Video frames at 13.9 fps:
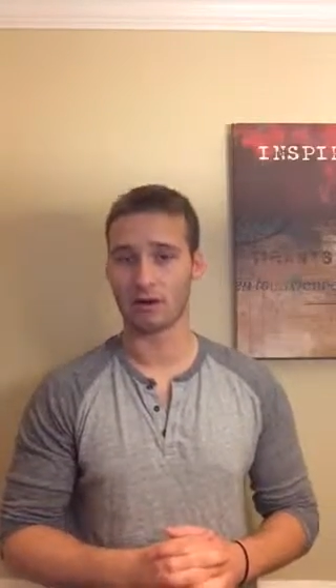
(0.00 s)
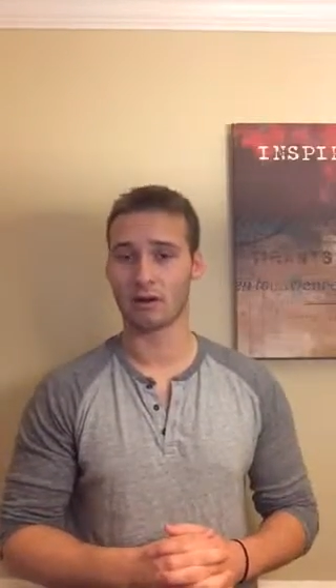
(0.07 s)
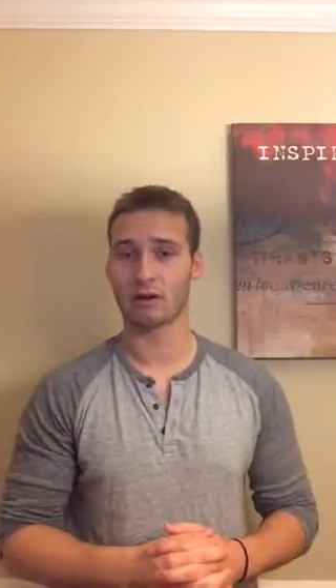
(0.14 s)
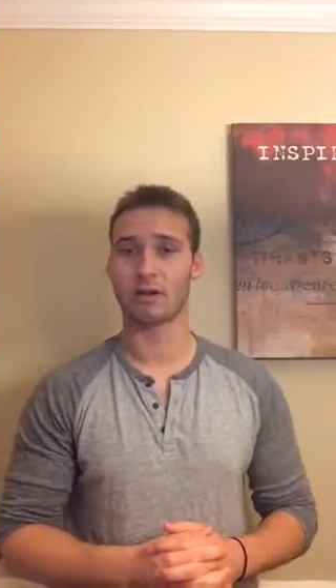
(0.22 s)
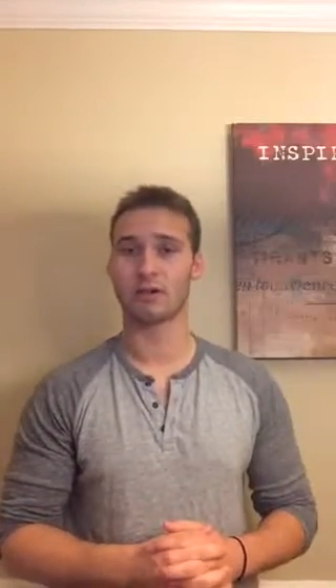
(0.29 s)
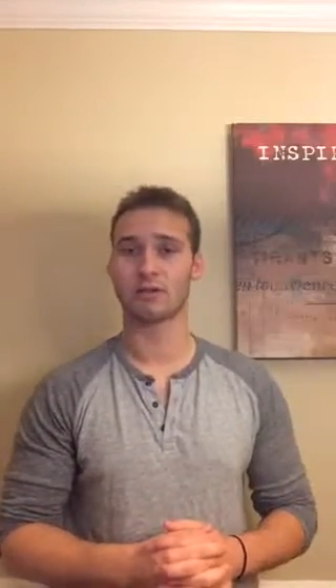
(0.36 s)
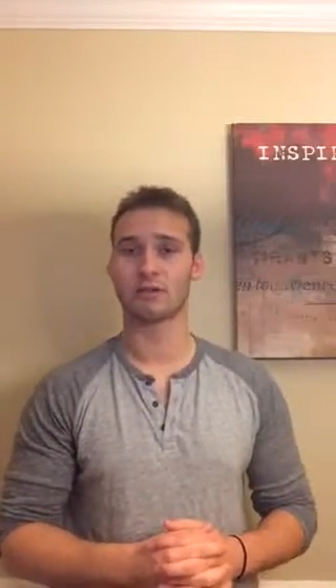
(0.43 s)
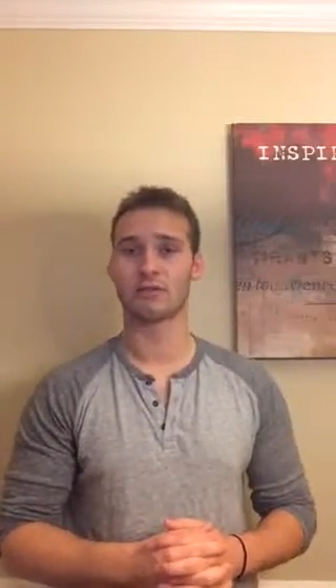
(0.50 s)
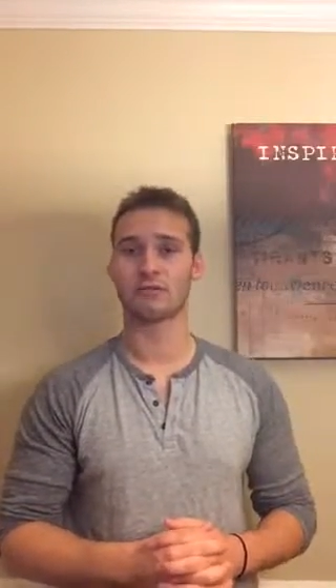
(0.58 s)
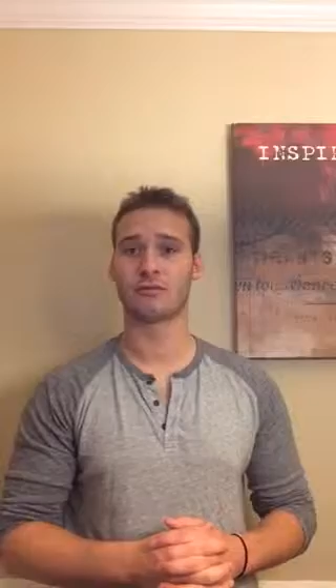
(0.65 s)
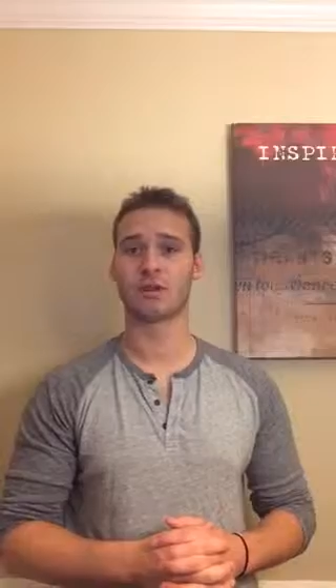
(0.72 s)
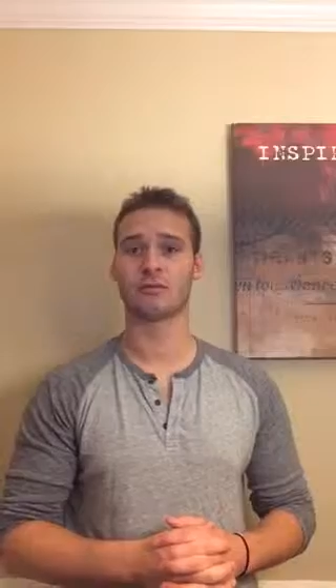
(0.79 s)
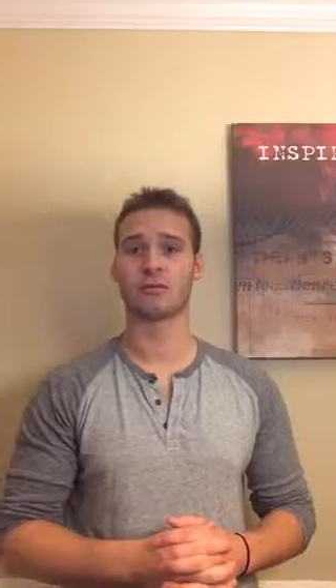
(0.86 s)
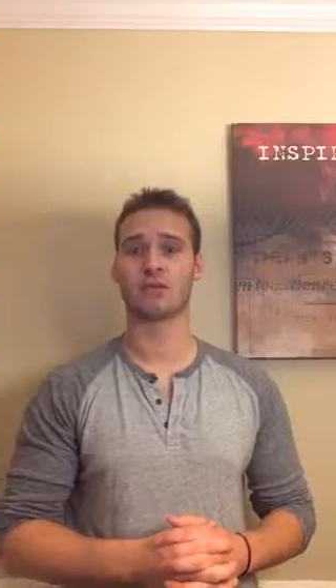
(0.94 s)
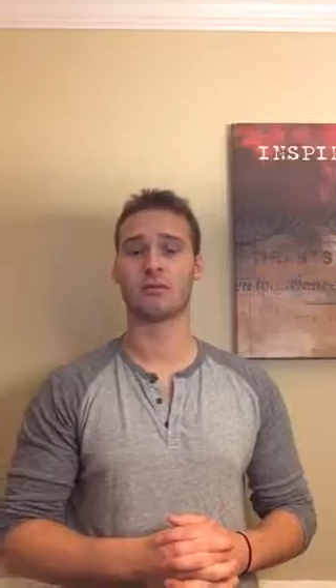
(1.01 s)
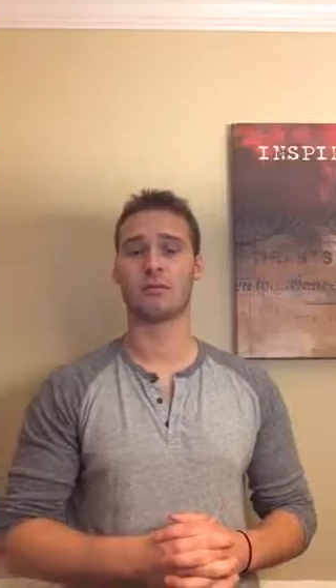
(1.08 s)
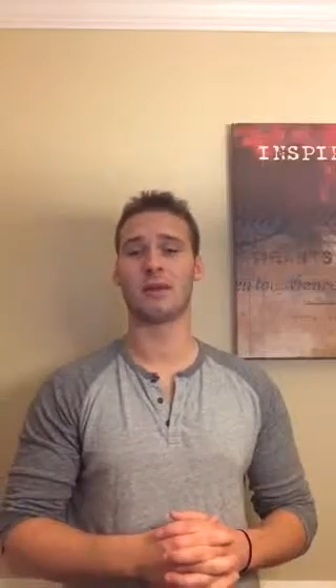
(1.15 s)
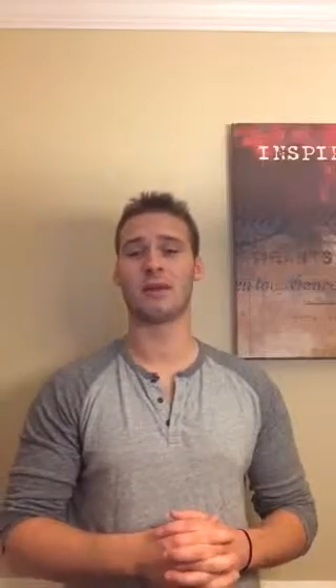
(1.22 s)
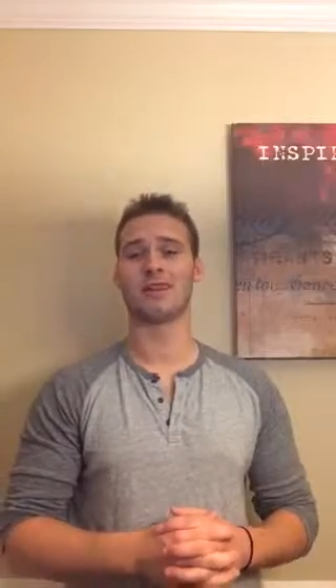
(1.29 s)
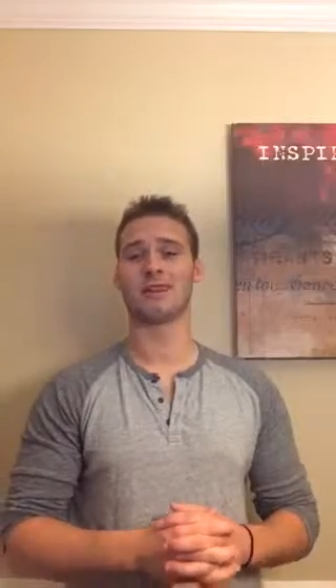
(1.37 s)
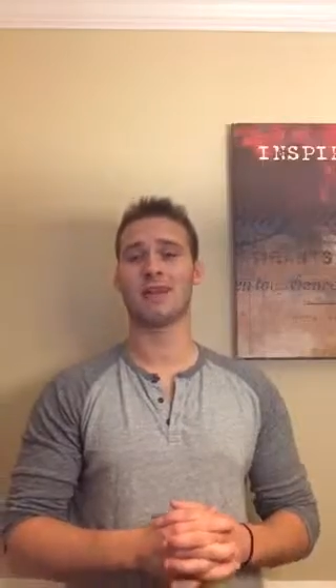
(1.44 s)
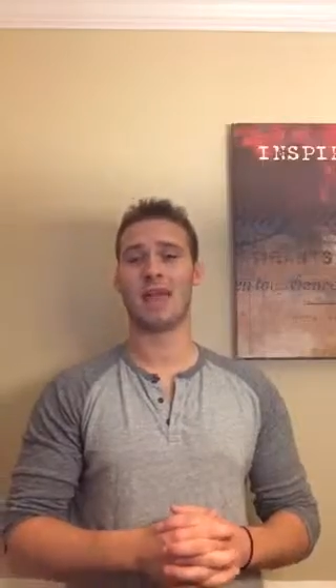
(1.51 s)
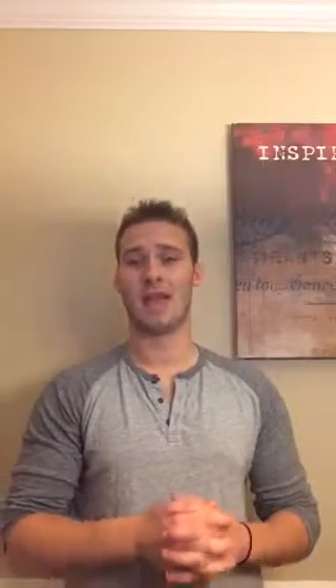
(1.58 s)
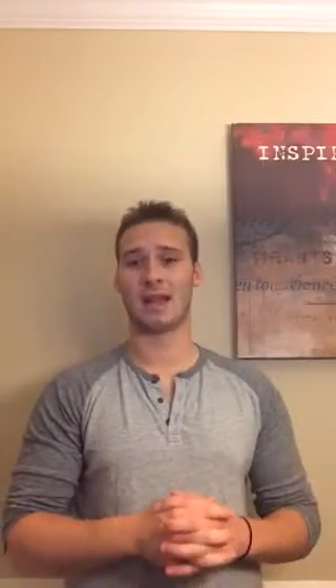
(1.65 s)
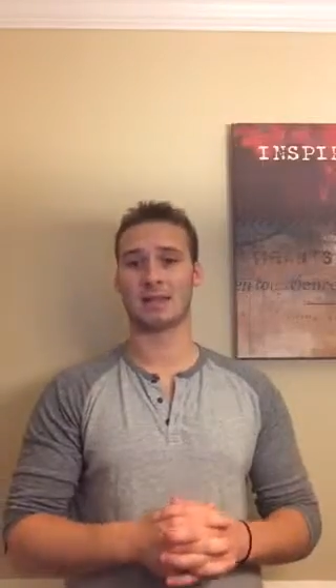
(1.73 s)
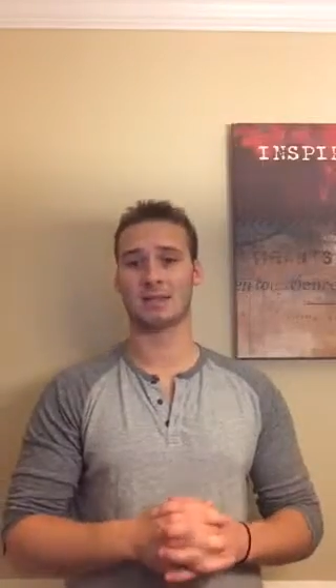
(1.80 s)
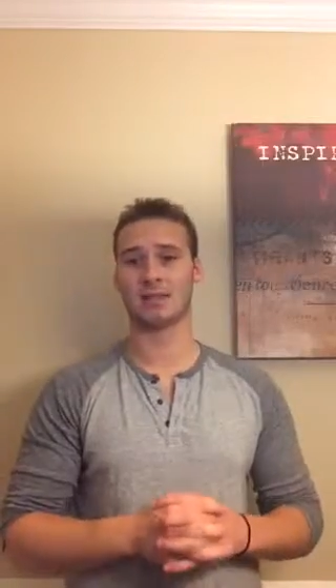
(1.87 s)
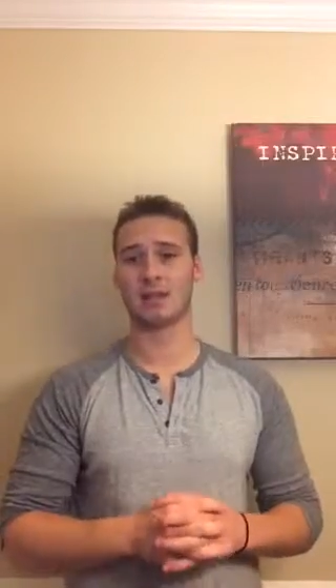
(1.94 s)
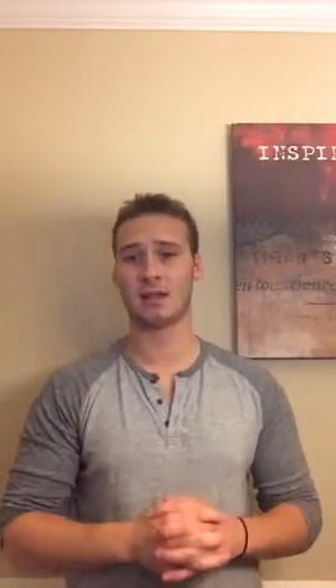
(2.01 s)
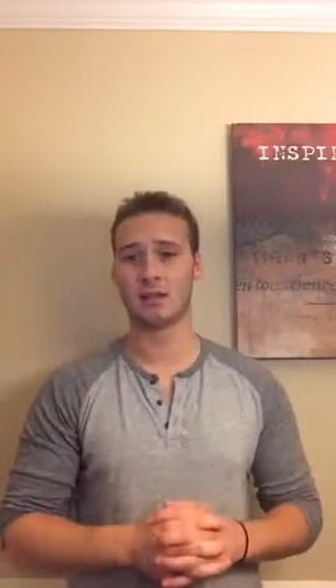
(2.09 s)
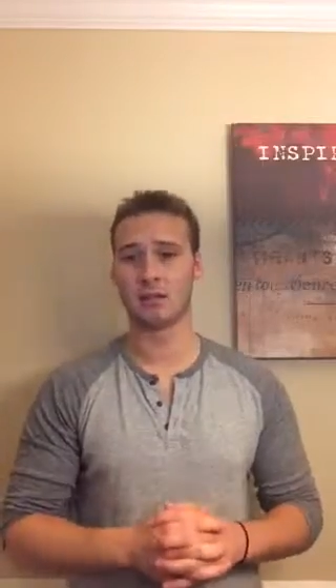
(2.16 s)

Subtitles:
and our country's freedom shall remain intact